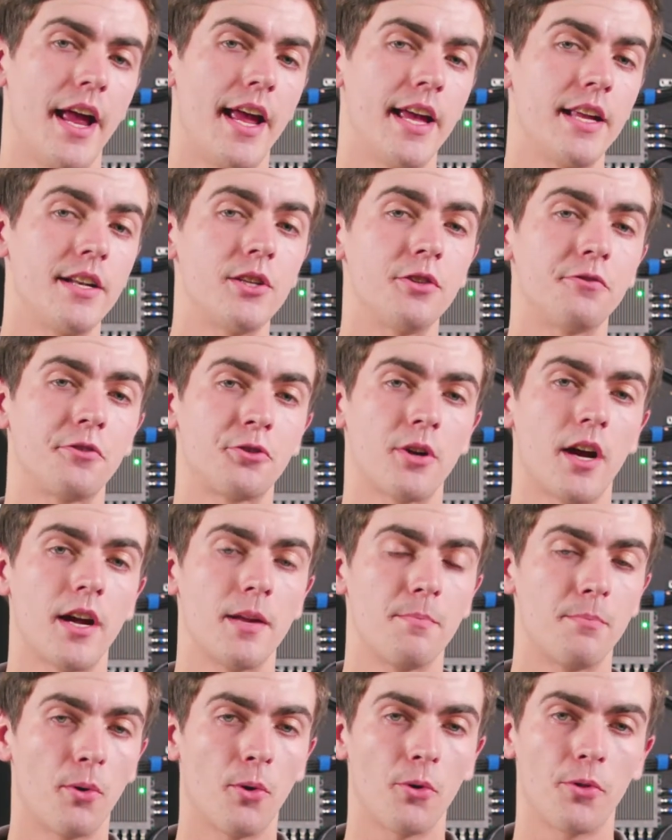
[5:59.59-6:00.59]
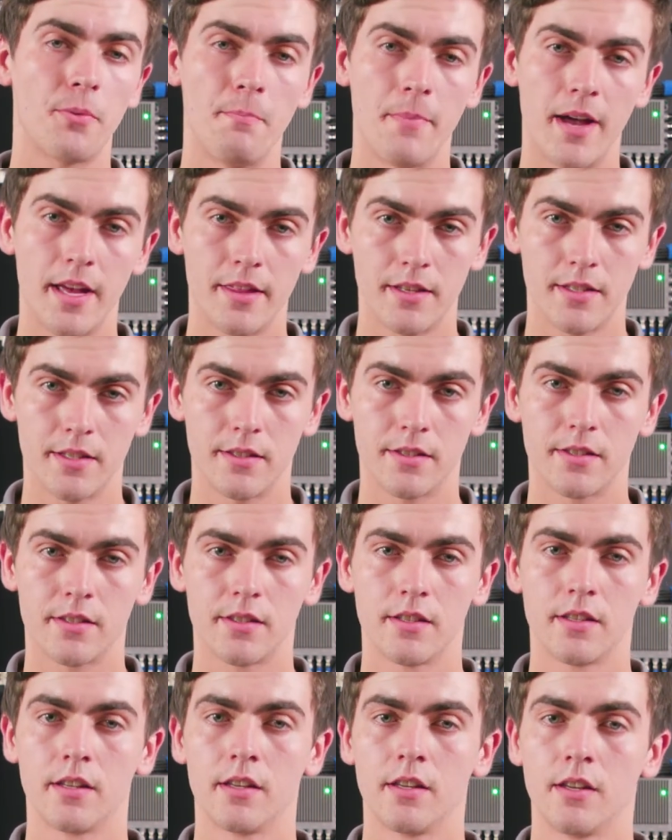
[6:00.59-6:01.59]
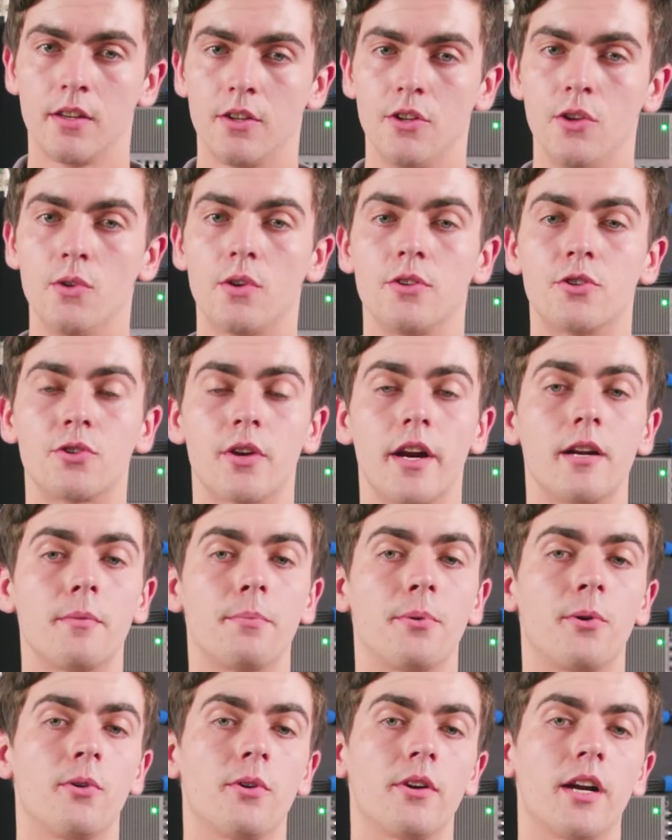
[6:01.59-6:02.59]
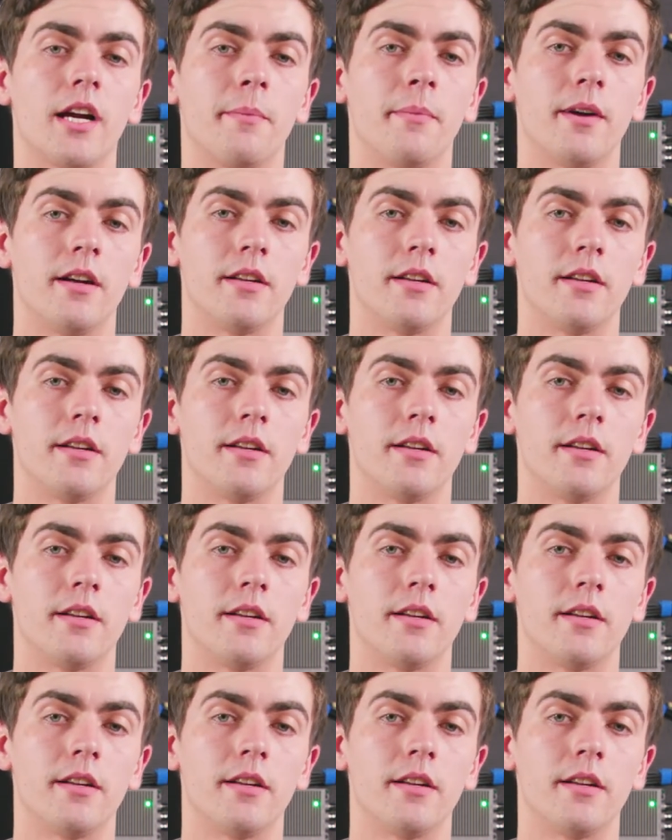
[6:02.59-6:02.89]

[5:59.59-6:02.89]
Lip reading: and you've tried both methods, you can try to program